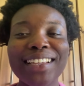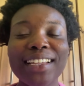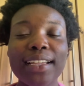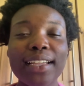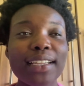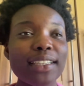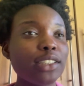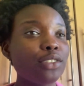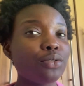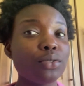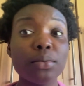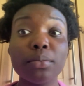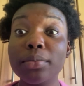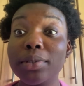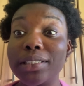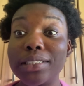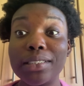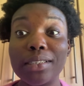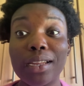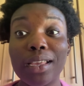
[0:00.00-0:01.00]
is
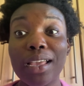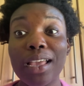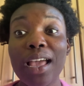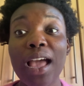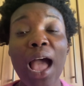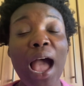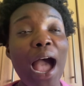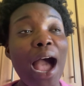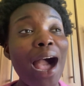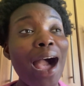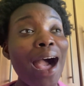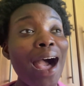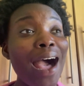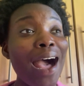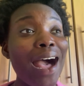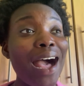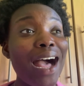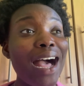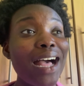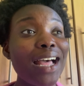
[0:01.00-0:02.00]
rumbling,
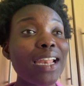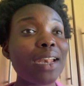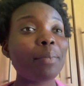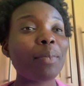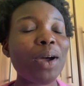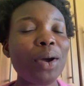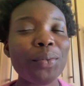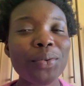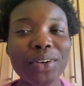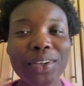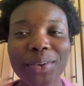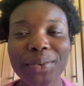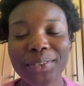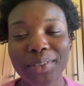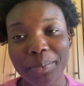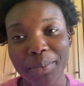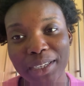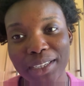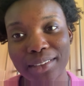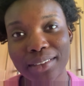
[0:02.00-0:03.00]
uh, but I want to go on the
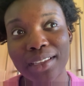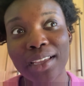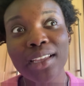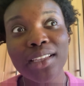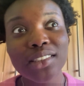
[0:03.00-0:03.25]
bike.